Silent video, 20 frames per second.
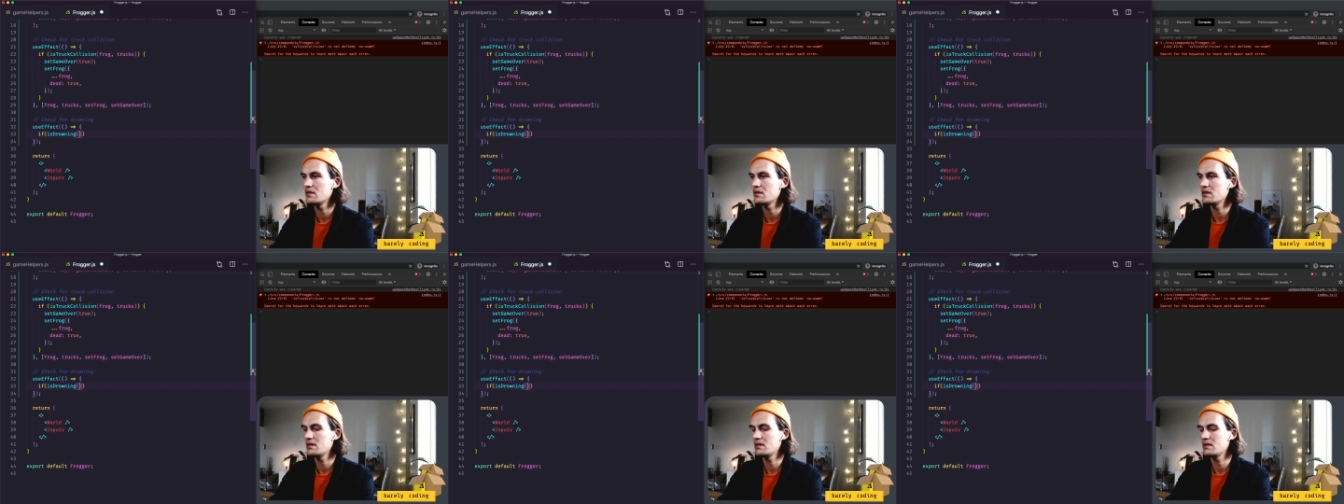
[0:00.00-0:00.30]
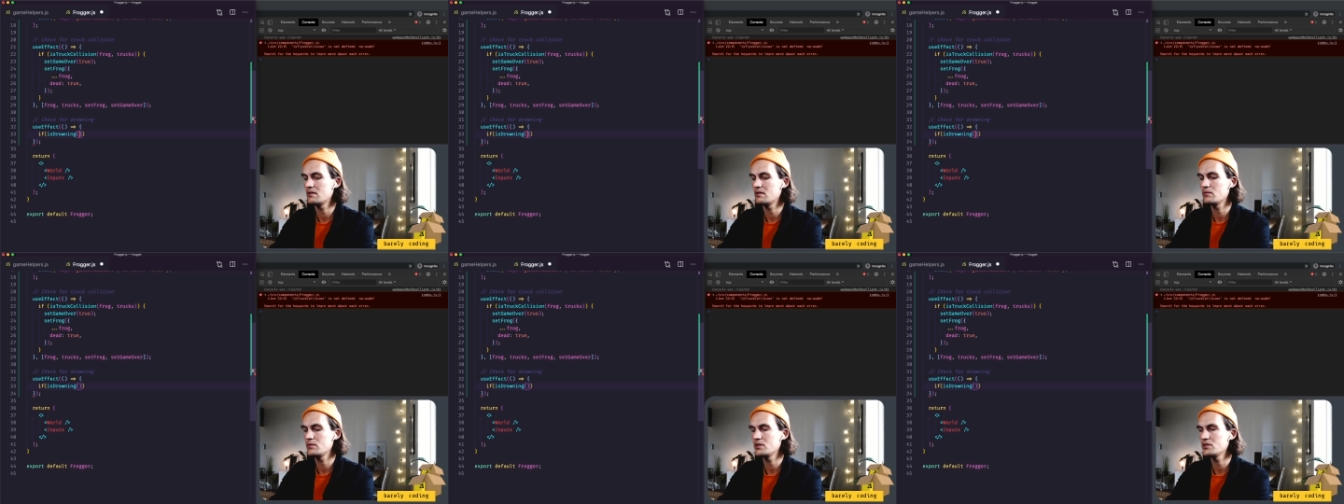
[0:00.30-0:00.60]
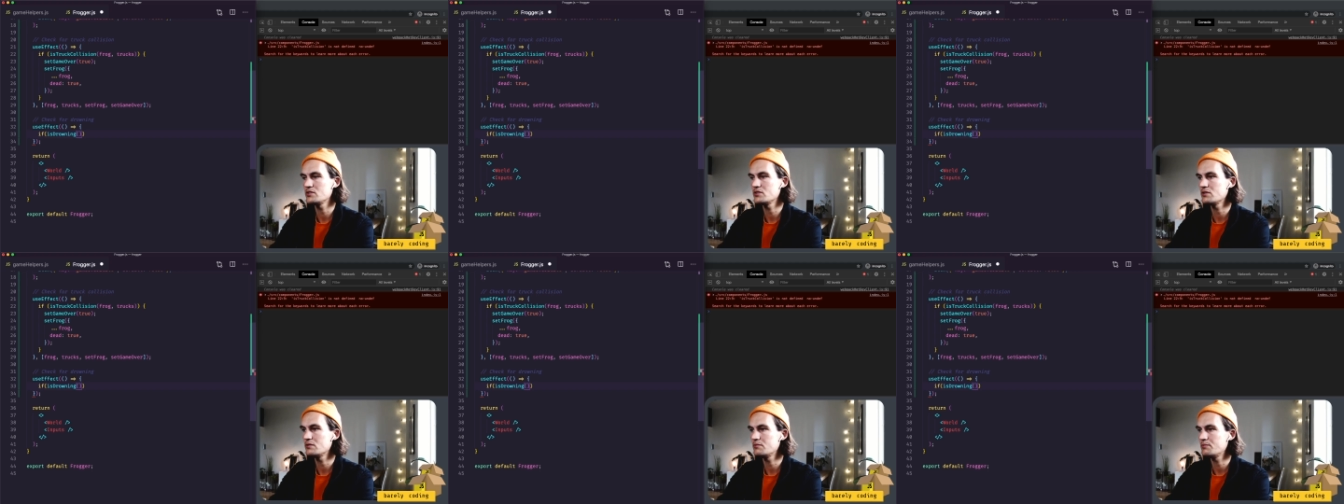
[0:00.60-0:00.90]
and we
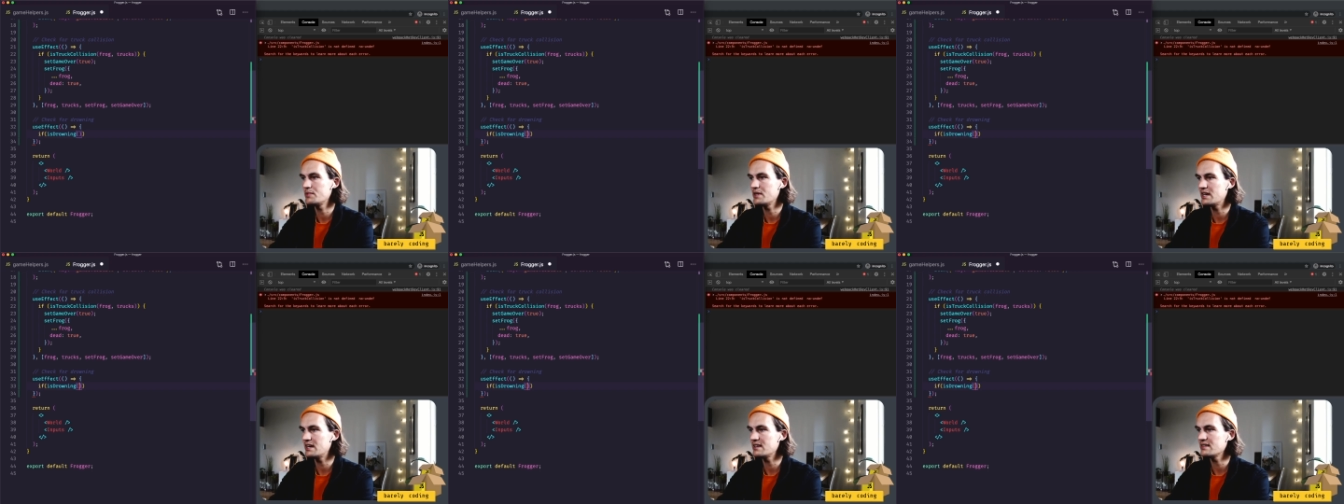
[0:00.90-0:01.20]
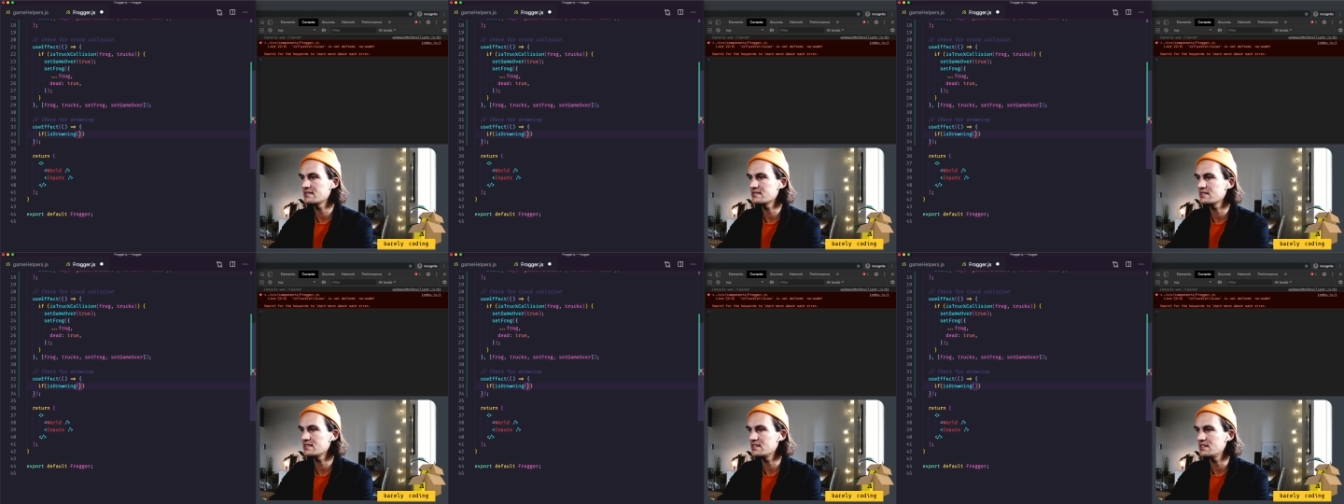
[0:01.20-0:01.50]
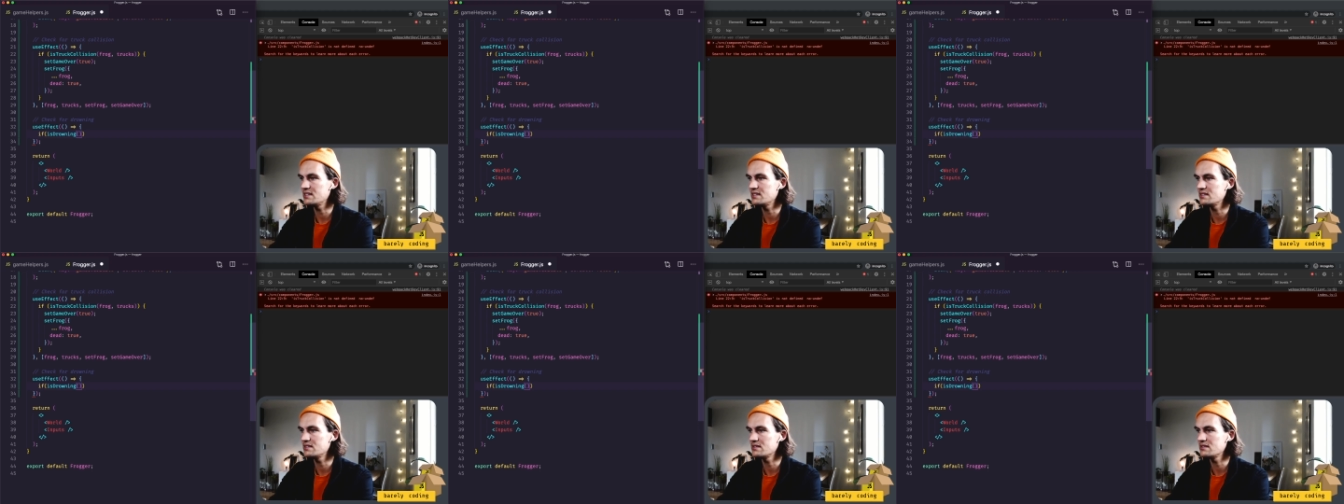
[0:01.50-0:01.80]
should pass
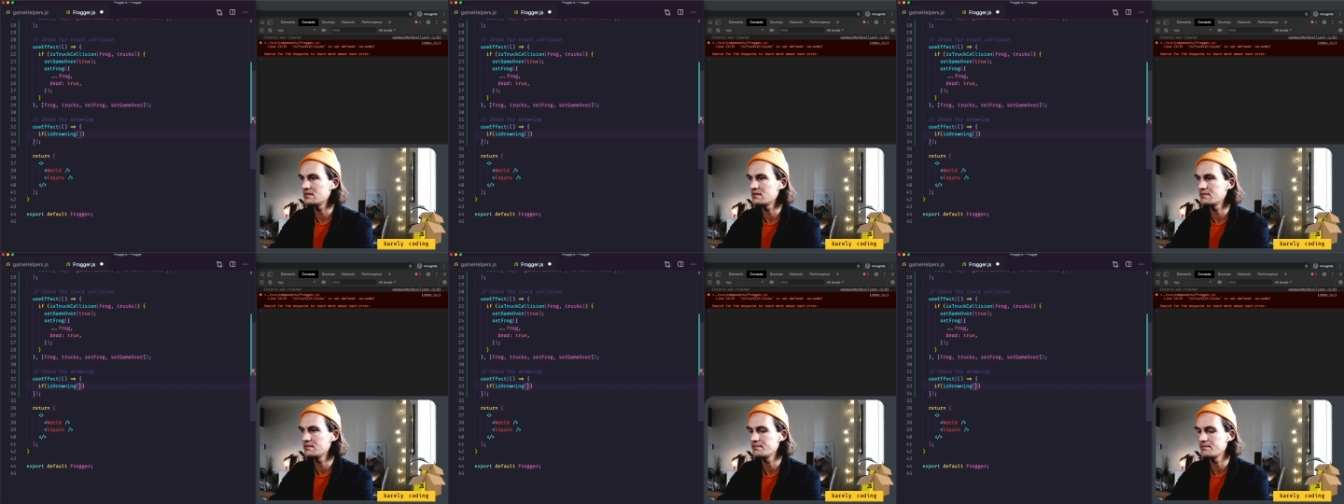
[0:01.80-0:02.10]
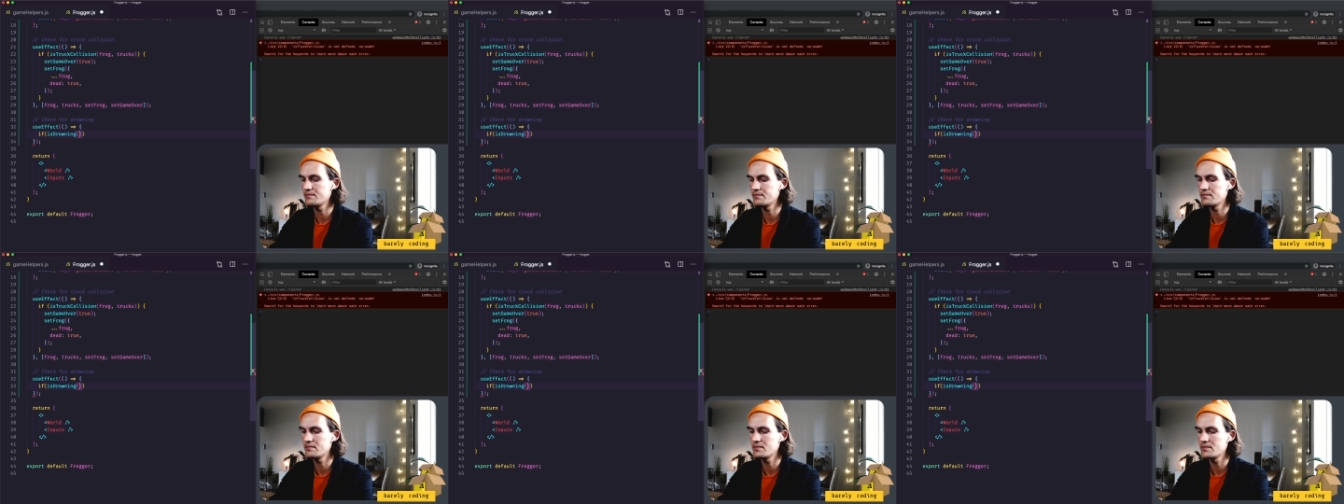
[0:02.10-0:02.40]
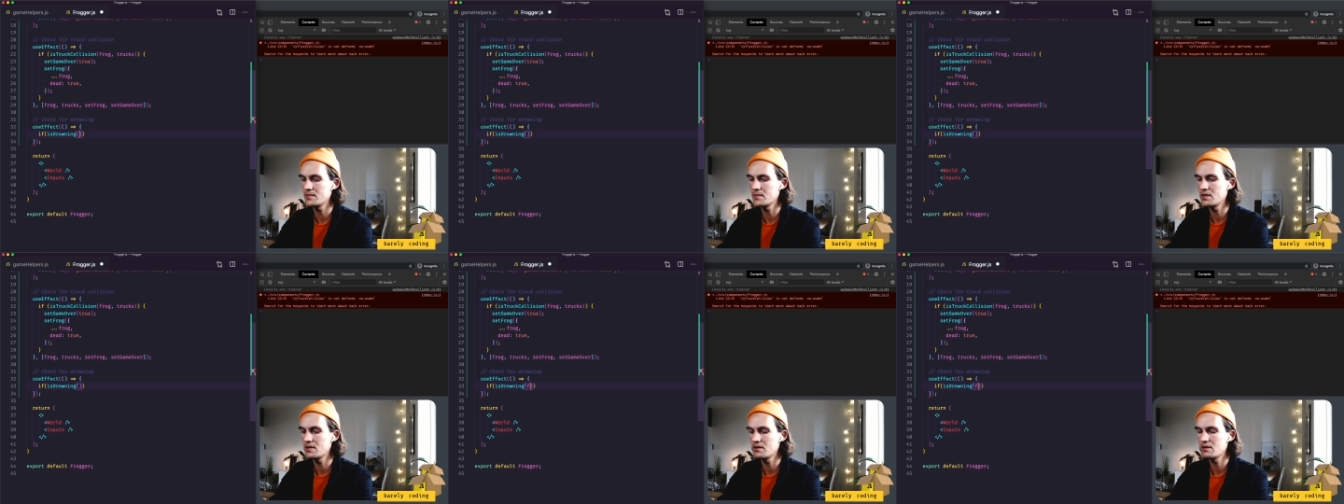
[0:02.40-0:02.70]
in
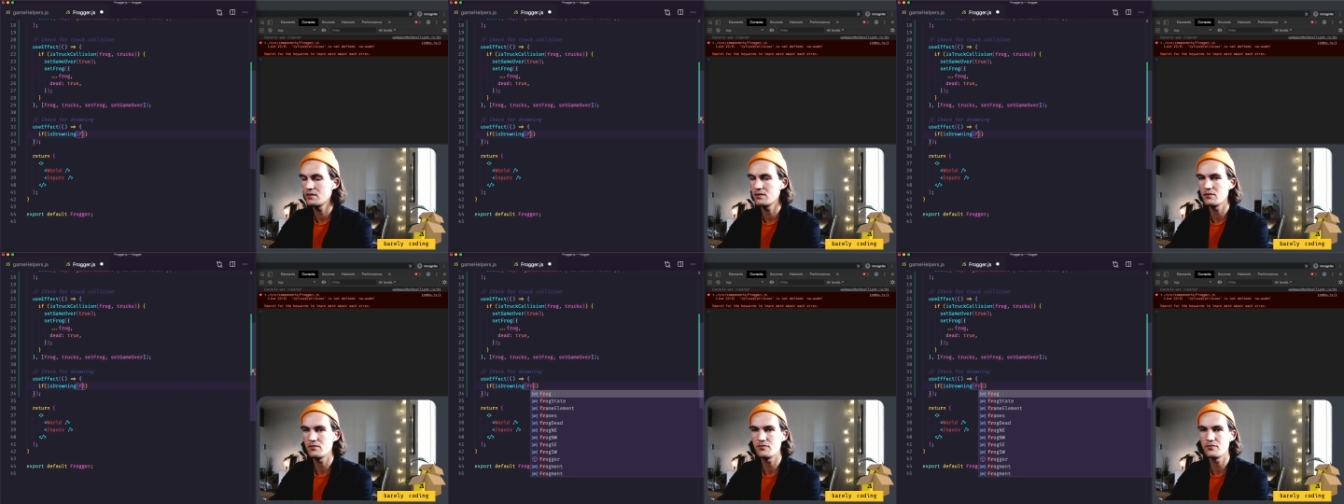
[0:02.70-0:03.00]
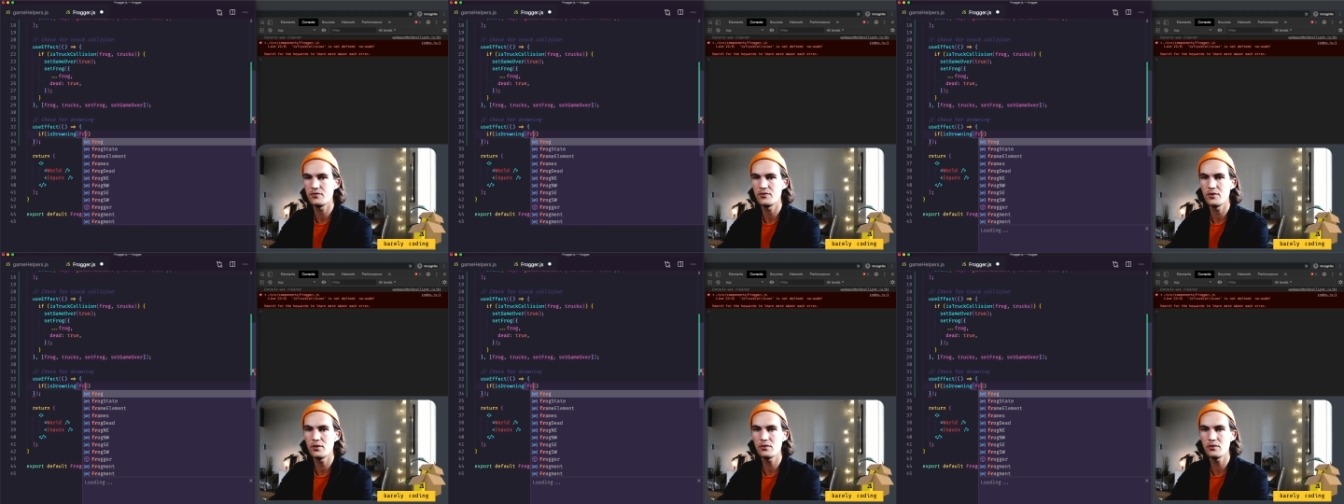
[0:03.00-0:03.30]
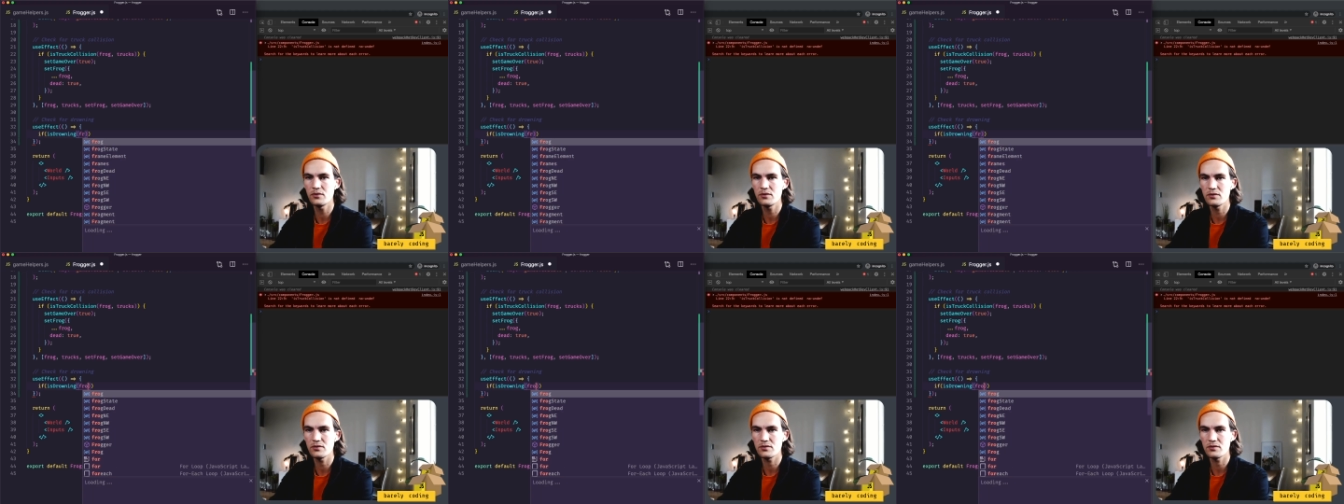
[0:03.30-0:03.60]

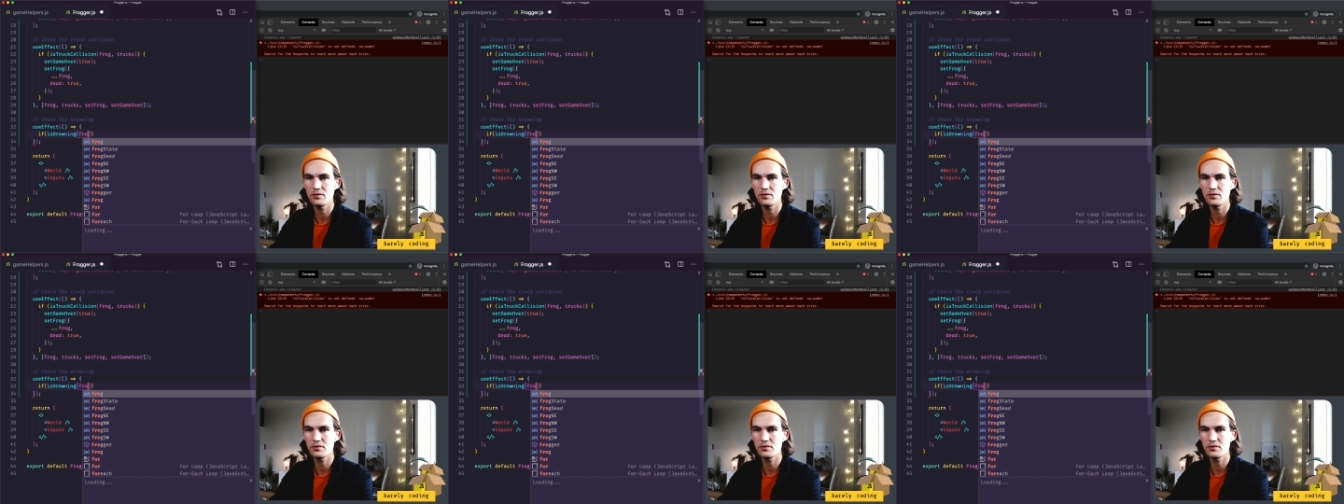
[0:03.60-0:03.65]
frog